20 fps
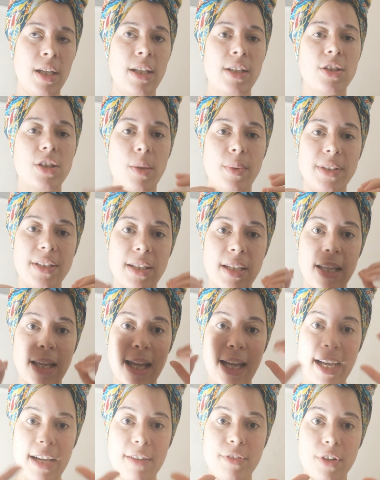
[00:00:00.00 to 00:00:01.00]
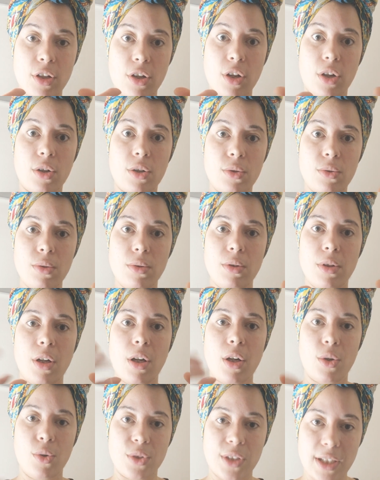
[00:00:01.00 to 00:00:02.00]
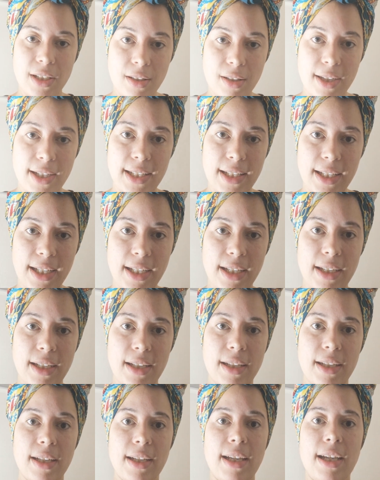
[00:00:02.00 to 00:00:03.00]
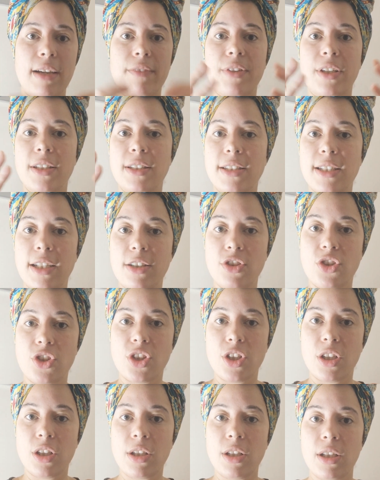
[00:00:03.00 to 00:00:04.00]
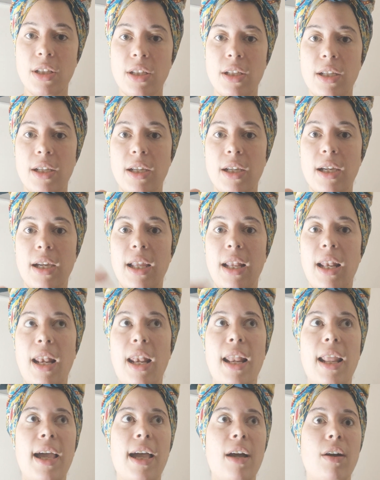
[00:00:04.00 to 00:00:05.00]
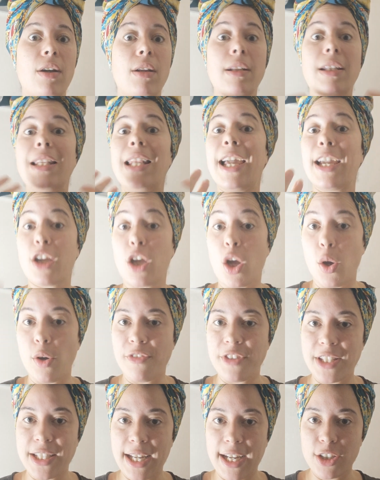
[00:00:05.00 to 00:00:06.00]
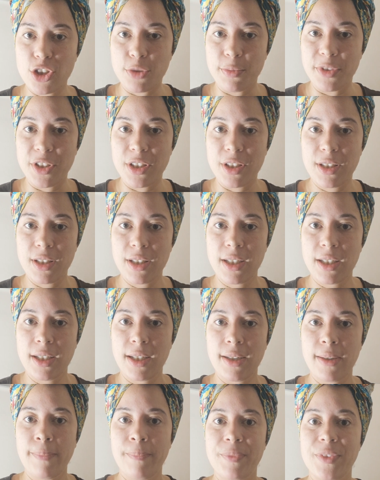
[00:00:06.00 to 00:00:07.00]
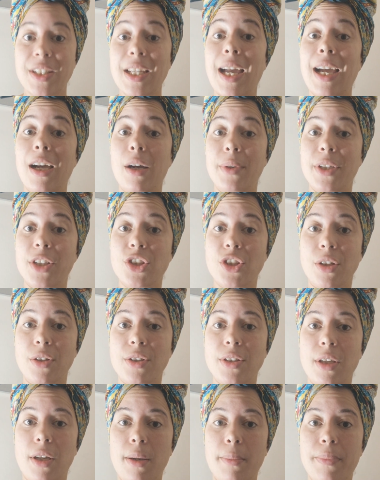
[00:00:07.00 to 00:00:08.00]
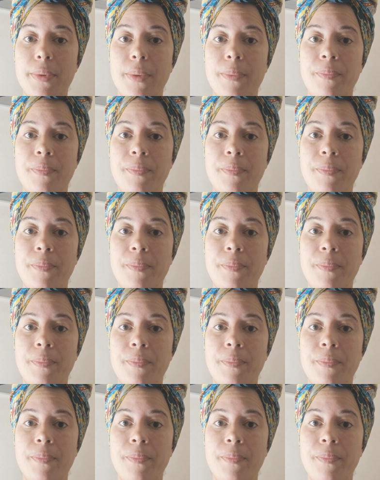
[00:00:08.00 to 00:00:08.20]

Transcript: So it's have a goal, hold it lightly. Have an intention, let go of attachment to how it shows up.